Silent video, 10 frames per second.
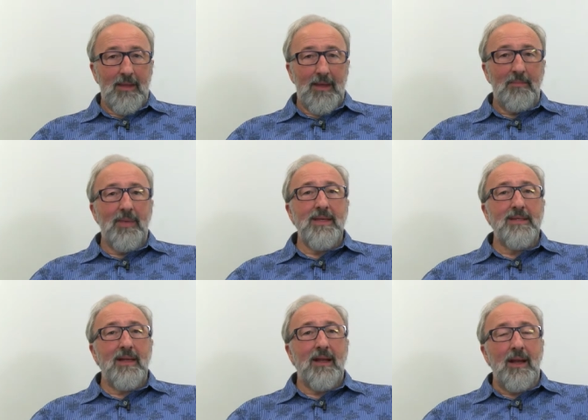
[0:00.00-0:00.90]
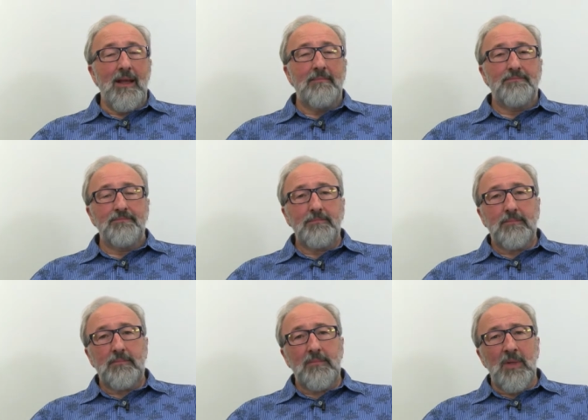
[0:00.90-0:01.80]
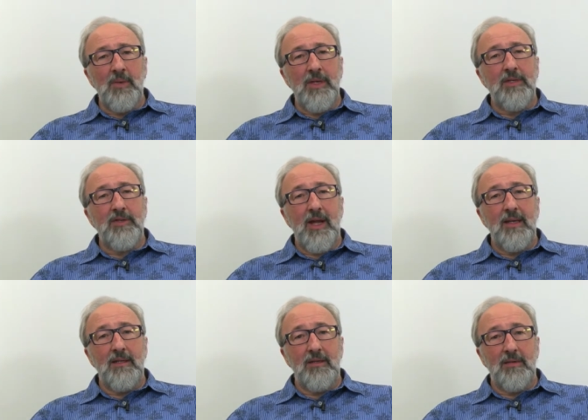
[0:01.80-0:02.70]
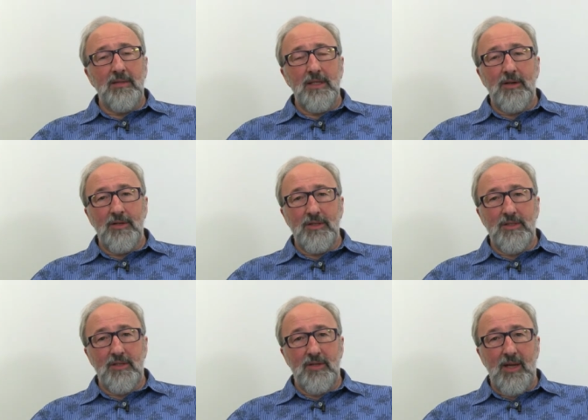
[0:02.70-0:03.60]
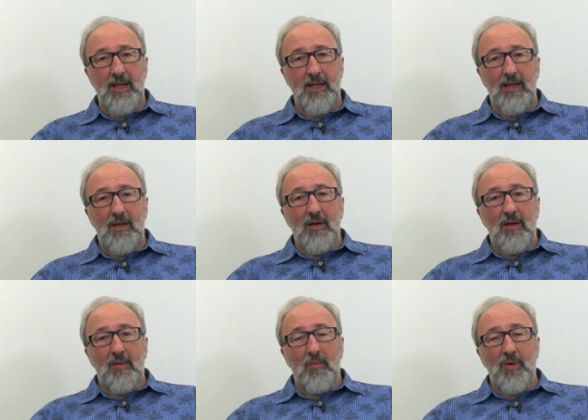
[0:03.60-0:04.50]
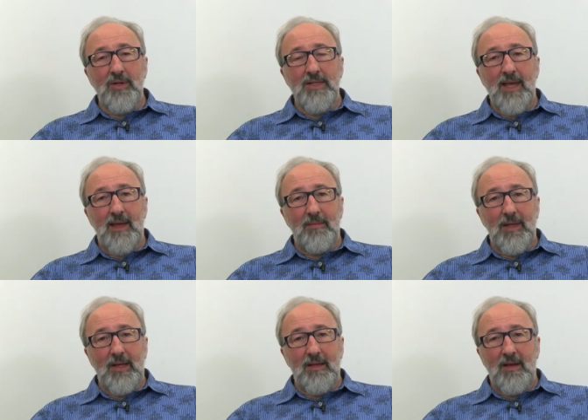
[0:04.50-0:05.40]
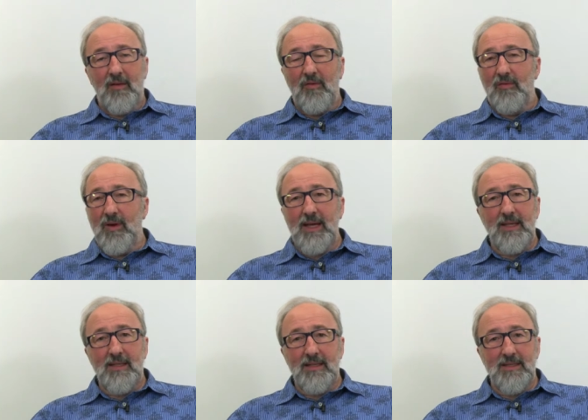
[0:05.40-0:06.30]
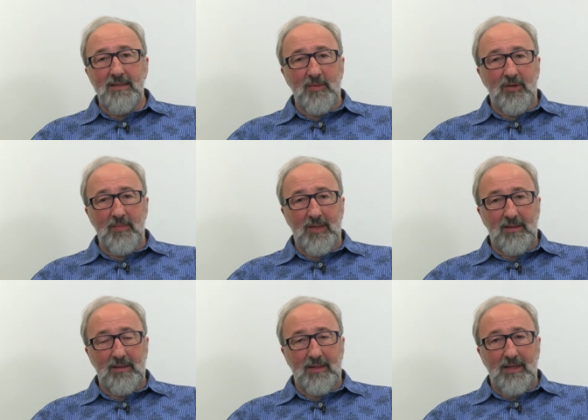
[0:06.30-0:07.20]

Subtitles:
And basically, what you're trying to do is concentrate on what's happening right at this moment